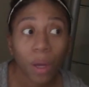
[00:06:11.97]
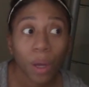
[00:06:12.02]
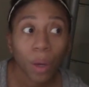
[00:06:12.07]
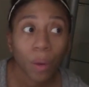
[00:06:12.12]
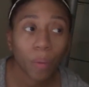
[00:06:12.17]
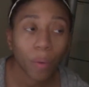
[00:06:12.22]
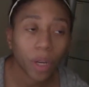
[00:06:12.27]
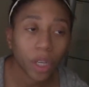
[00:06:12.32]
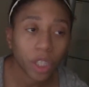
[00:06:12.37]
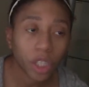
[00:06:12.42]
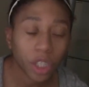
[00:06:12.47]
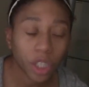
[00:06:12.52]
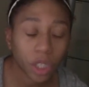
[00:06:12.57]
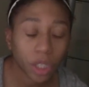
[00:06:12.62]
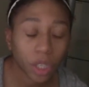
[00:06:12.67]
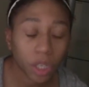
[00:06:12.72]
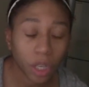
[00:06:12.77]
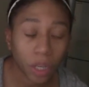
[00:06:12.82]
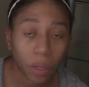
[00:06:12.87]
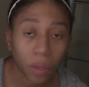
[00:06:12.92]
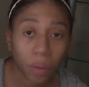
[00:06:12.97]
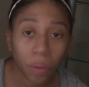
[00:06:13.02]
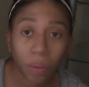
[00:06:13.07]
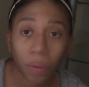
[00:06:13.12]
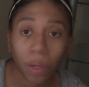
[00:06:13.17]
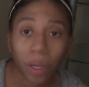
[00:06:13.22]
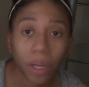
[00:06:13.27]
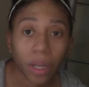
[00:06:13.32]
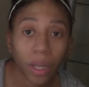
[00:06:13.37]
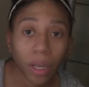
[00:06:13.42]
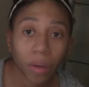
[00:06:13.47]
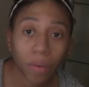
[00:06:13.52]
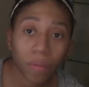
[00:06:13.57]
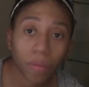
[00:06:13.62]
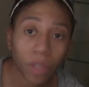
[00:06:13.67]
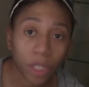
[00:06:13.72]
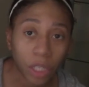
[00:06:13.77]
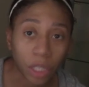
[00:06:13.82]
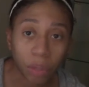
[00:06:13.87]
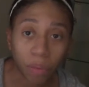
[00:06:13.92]
which, you know, like
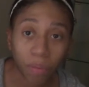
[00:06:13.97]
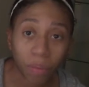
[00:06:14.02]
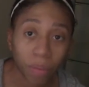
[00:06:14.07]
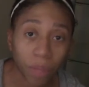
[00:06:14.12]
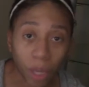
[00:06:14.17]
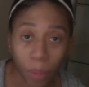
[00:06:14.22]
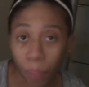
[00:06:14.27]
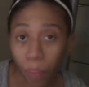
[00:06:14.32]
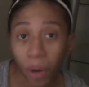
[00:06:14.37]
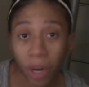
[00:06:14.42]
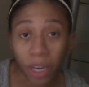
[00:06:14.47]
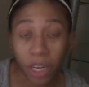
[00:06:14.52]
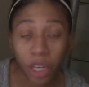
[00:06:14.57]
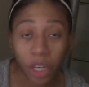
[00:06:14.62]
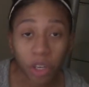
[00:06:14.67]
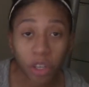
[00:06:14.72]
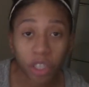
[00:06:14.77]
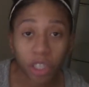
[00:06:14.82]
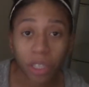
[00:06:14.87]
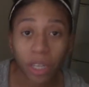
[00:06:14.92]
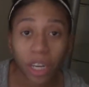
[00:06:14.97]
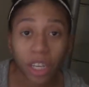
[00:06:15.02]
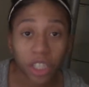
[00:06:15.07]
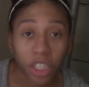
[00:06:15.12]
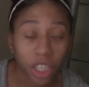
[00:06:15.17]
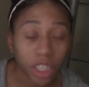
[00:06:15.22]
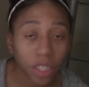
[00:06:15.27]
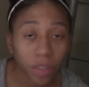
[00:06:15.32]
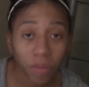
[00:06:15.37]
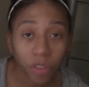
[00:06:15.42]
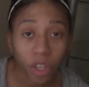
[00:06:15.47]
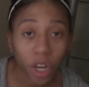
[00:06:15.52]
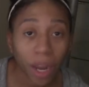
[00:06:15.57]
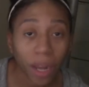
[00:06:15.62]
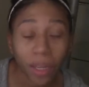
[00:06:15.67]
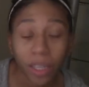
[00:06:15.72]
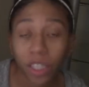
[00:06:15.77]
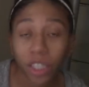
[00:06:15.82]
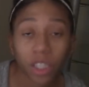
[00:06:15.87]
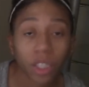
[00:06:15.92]
when you get pregnant, your digestive
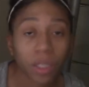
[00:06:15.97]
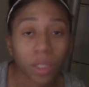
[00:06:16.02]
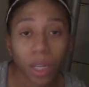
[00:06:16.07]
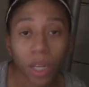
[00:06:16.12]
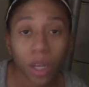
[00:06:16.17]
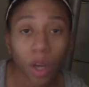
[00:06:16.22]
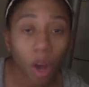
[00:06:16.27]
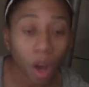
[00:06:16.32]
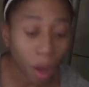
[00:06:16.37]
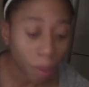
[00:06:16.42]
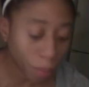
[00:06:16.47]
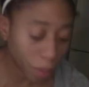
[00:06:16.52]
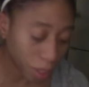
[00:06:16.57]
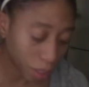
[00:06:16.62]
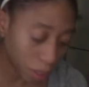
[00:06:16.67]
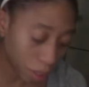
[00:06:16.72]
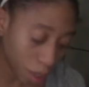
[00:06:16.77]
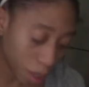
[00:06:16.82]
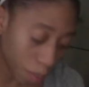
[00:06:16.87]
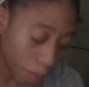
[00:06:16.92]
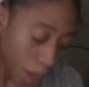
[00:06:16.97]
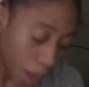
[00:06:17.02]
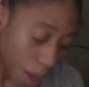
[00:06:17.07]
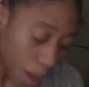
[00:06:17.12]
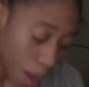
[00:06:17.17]
tract is just like all messed up.